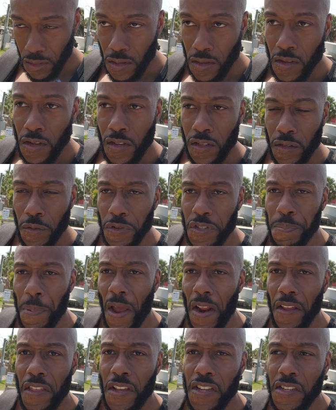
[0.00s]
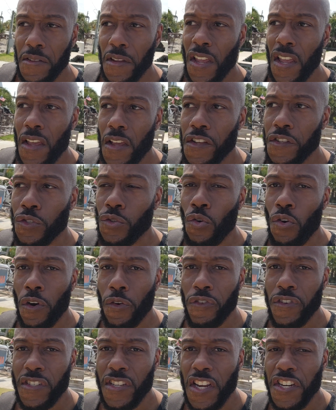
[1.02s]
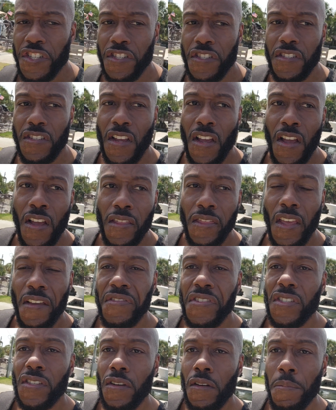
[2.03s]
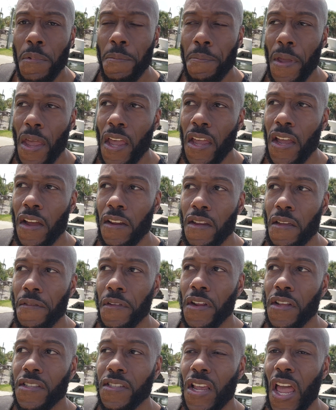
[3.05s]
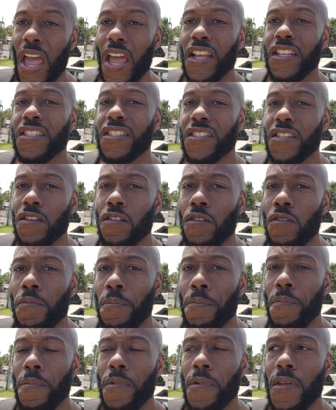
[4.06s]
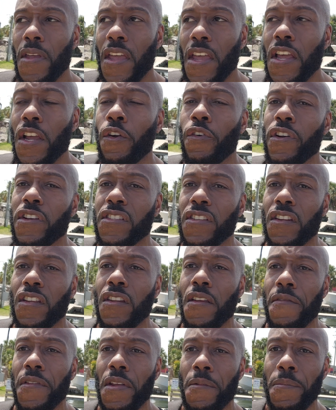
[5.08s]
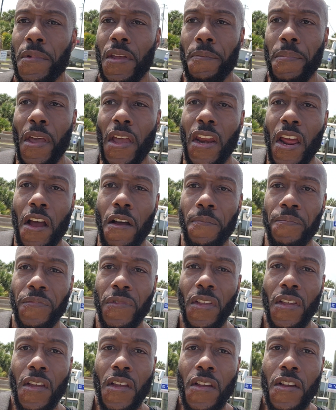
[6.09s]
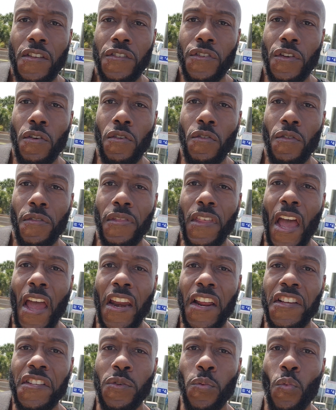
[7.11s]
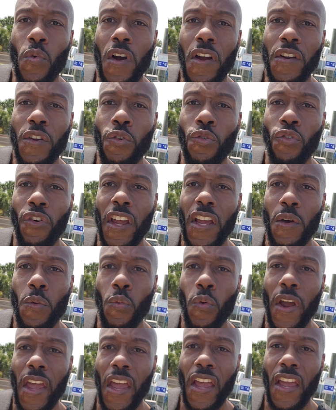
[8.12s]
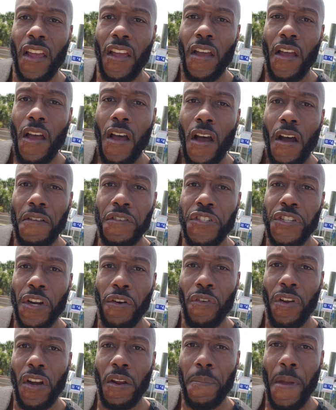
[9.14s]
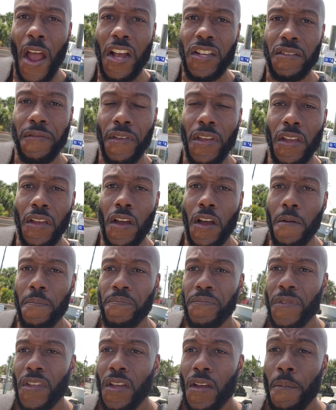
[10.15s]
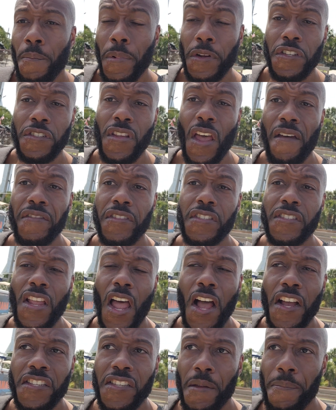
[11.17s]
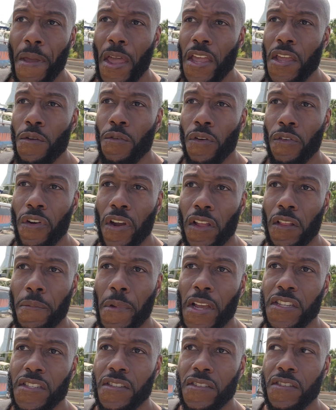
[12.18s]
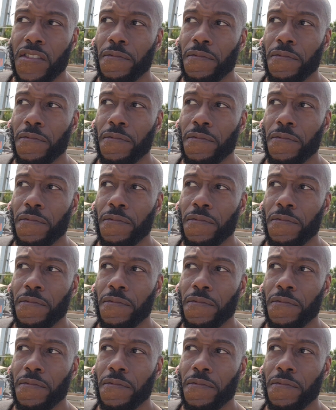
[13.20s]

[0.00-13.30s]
So in spite of these historic recessions, they've still been paying out dividends and still increasing the dividend being paid out. So that is one great way of generating passive income, by just having stocks that pay you on a regular basis.